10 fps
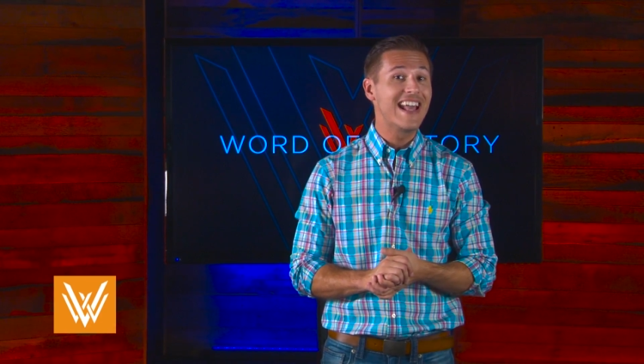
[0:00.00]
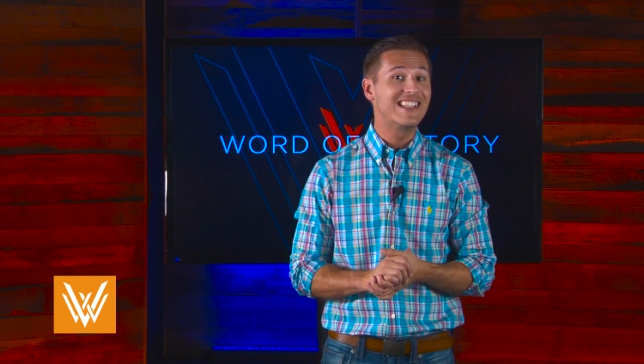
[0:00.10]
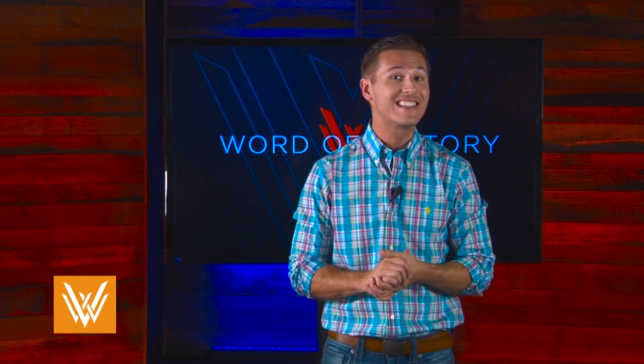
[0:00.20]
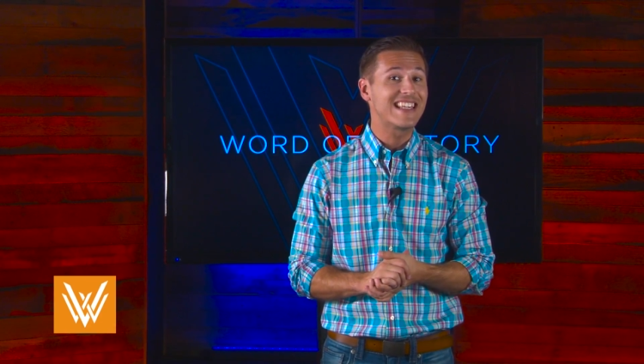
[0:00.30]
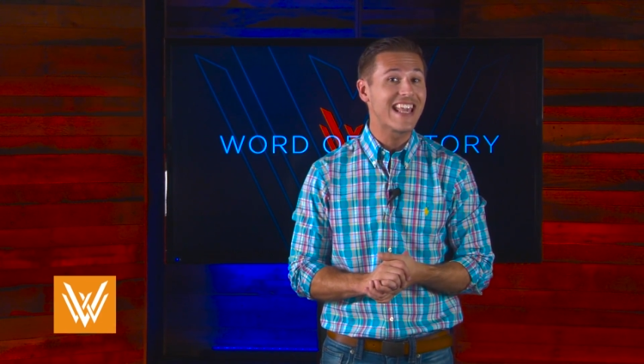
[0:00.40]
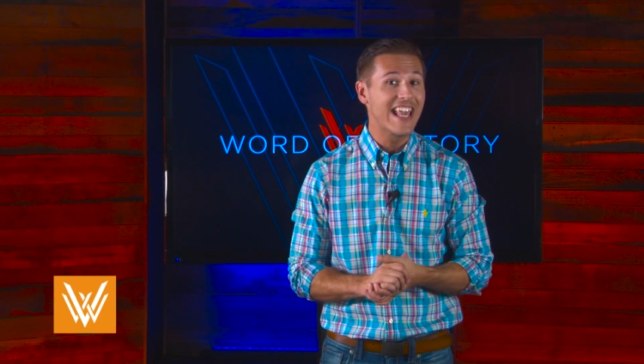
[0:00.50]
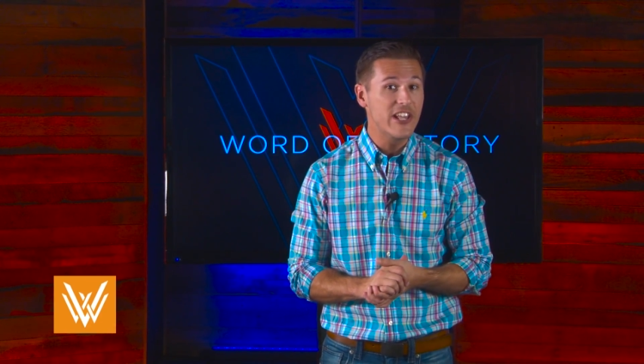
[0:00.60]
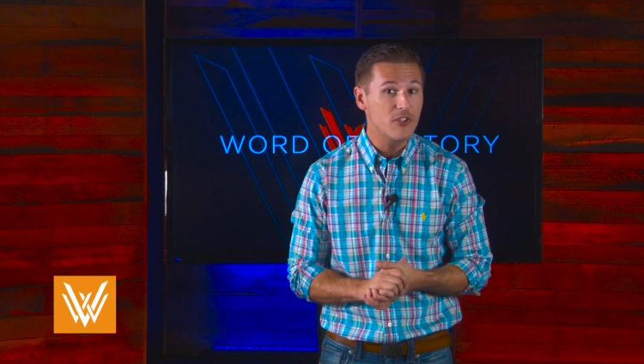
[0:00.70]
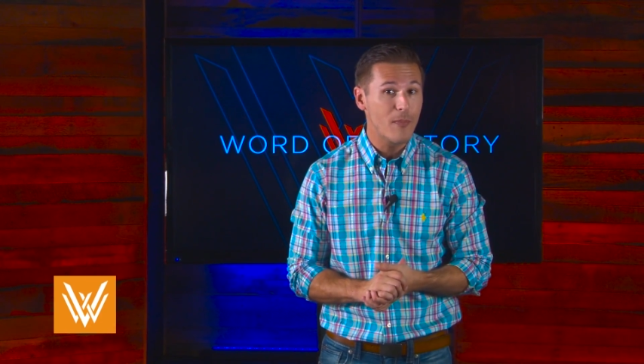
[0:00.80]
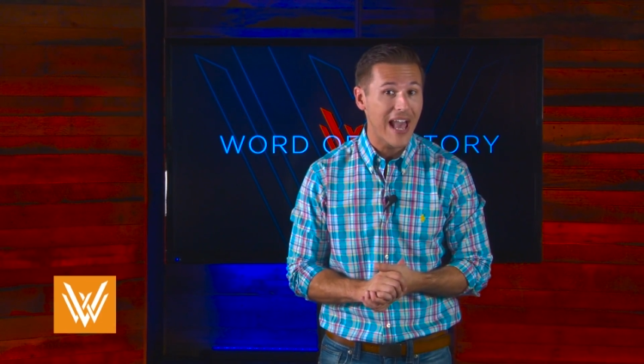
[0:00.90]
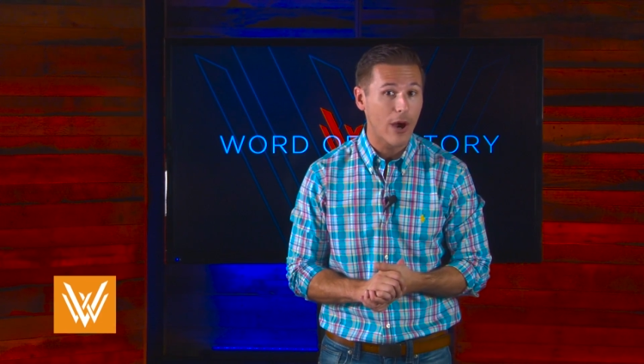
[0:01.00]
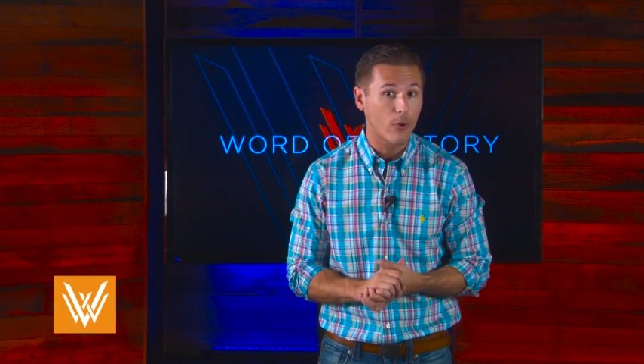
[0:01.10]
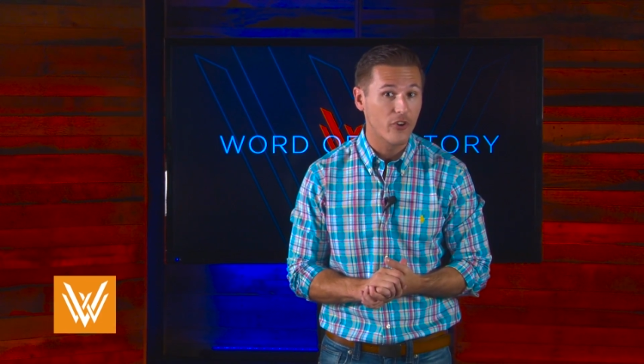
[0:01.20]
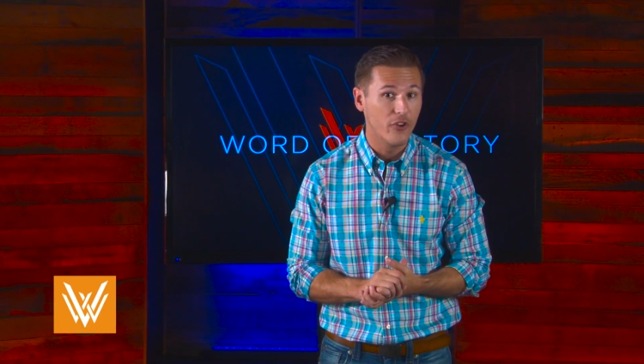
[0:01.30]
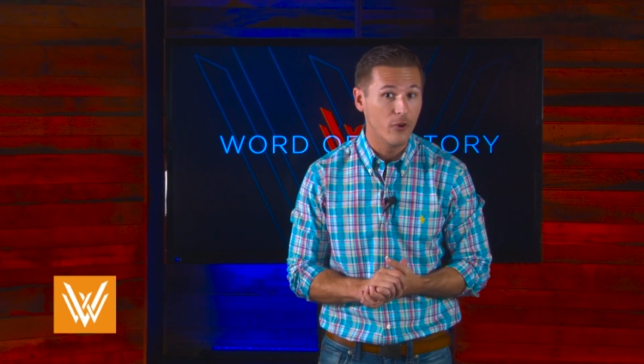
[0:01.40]
and see His
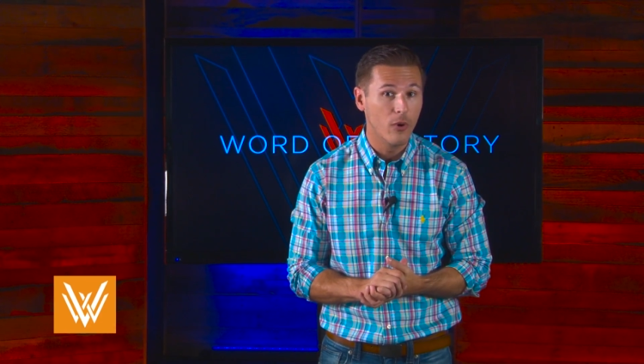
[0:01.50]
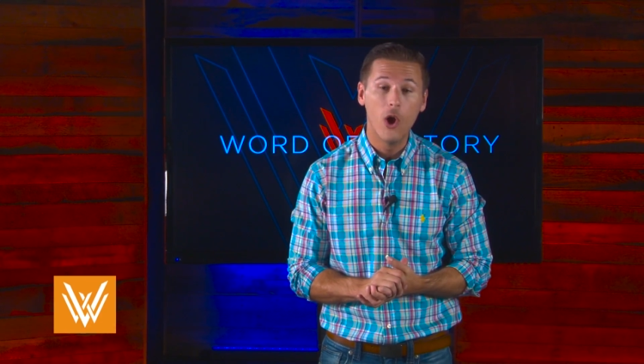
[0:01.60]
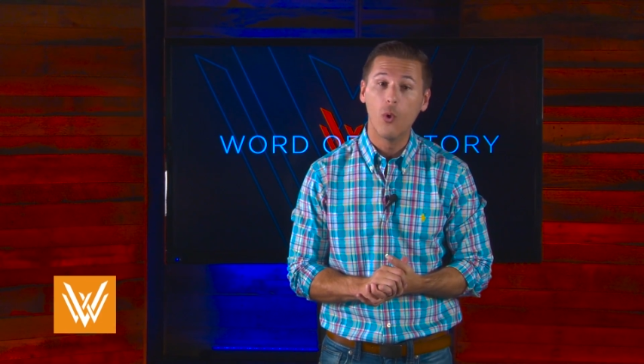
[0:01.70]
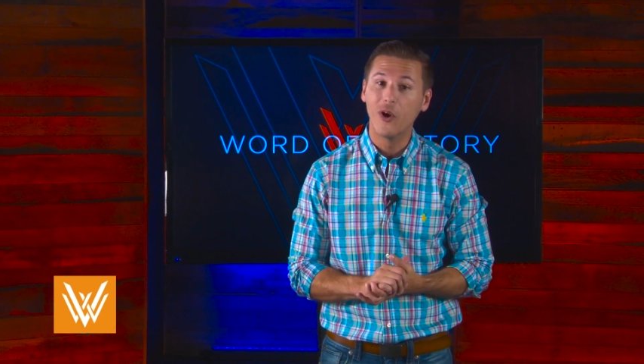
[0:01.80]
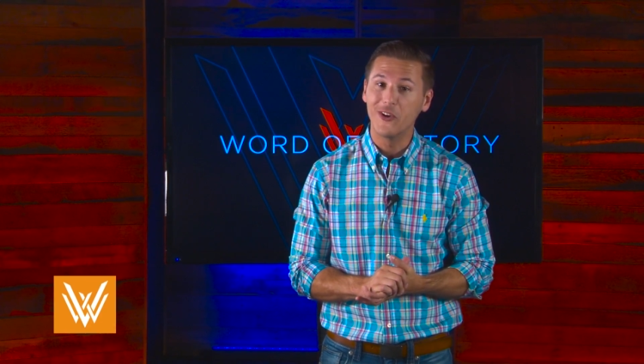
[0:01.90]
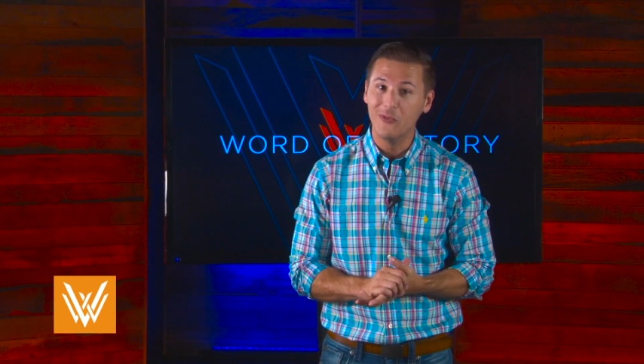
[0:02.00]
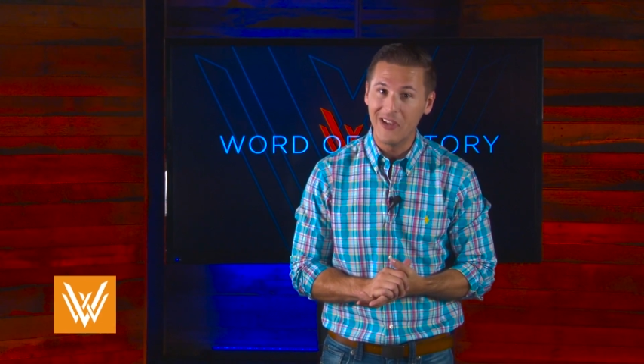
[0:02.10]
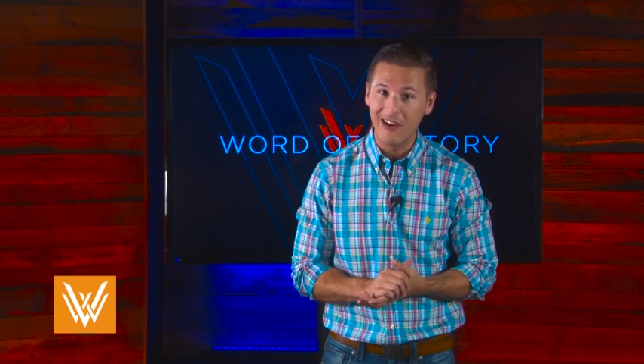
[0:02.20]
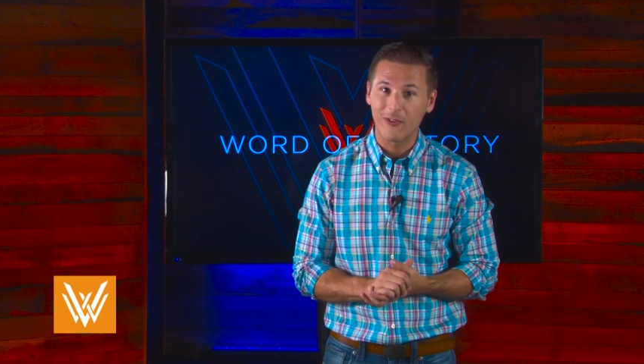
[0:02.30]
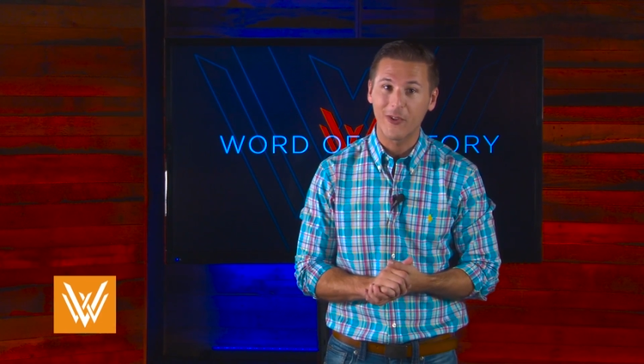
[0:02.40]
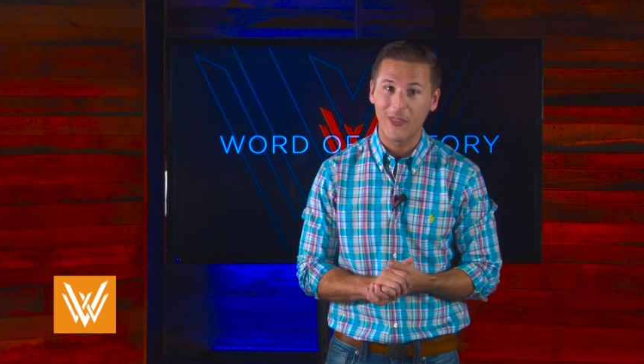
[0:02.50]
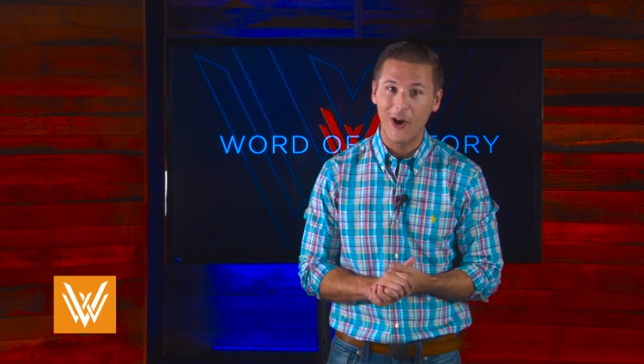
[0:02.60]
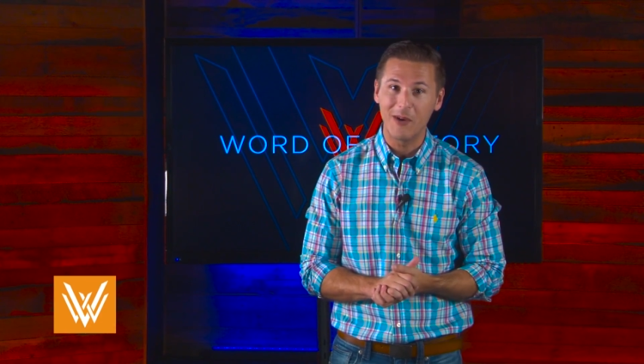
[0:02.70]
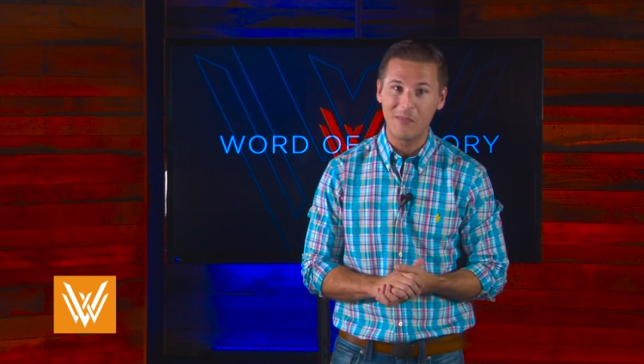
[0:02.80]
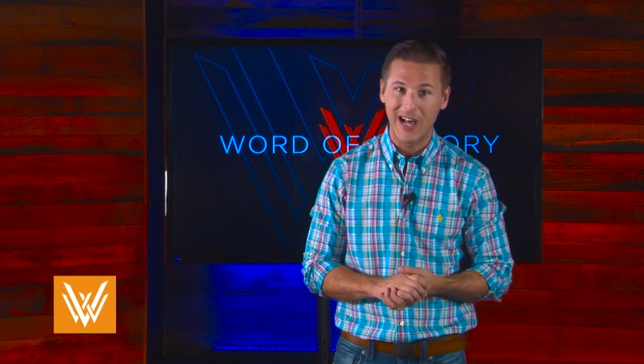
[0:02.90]
power do what you never
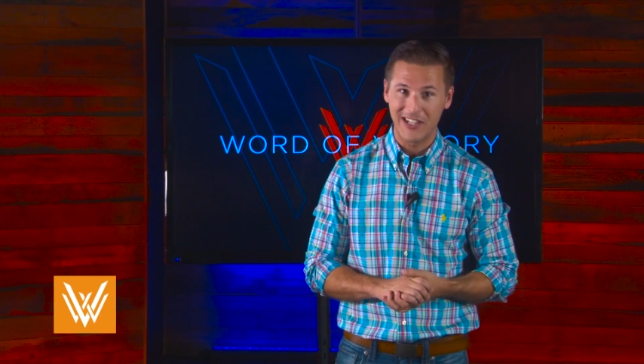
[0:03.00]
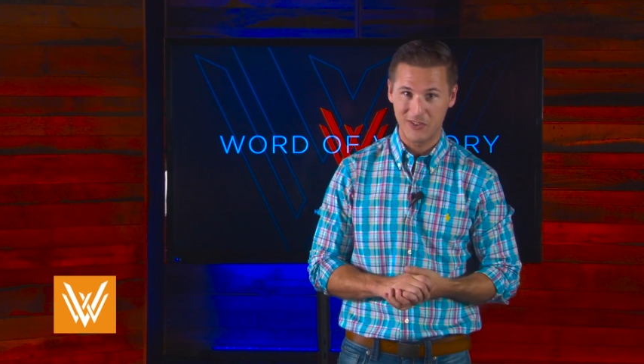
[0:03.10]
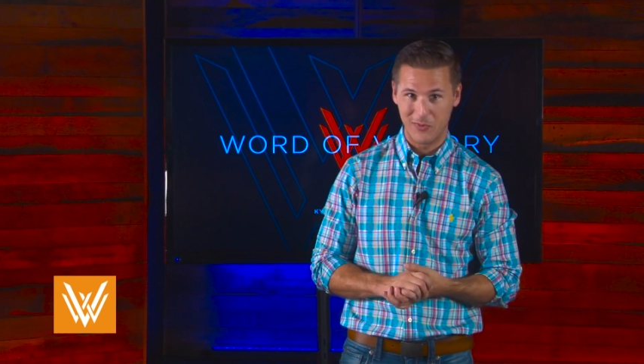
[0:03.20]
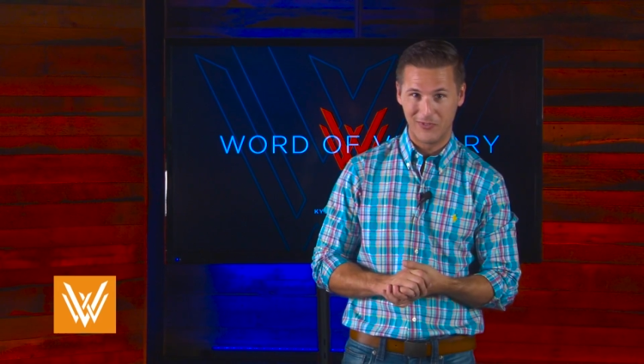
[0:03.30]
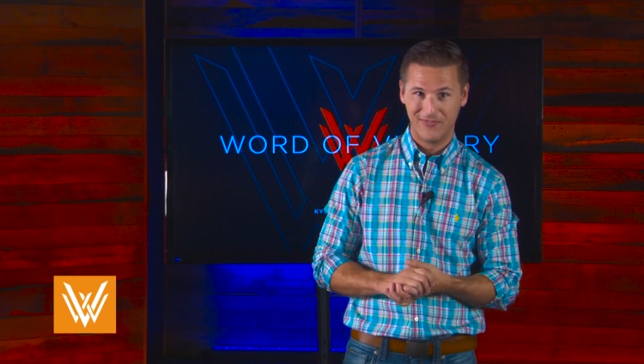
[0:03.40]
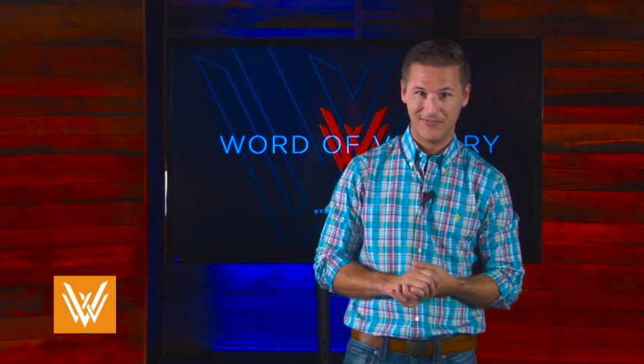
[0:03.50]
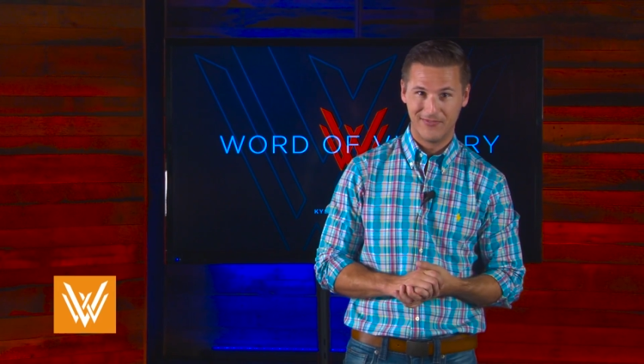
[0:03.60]
thought possible.